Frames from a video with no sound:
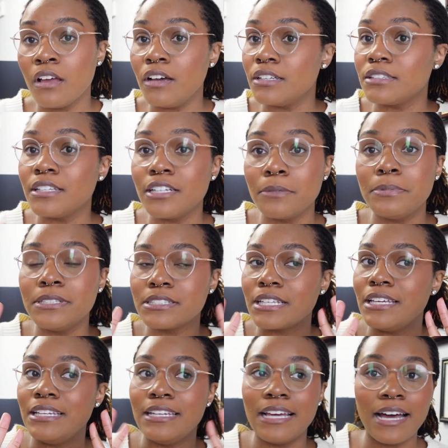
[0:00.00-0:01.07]
A therapist
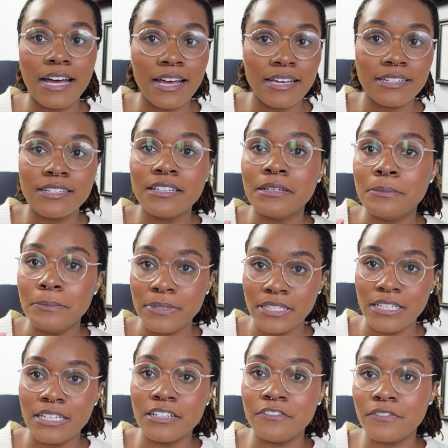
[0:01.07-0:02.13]
cannot
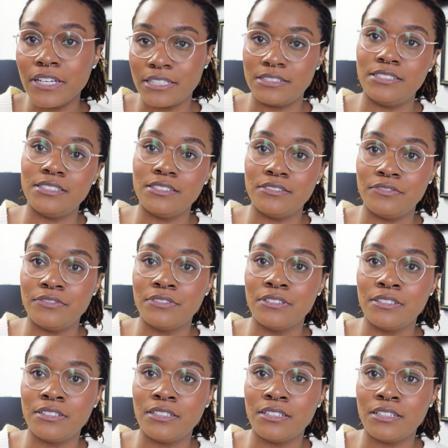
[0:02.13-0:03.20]
be effective
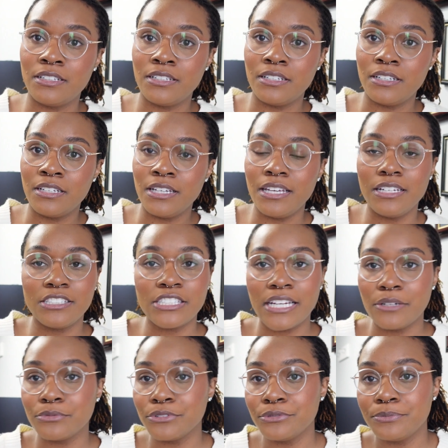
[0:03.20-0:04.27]
in a
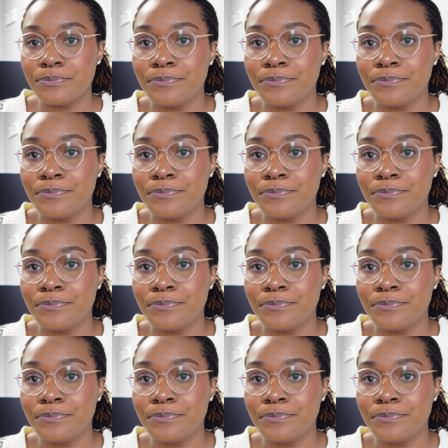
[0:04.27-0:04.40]
chat room.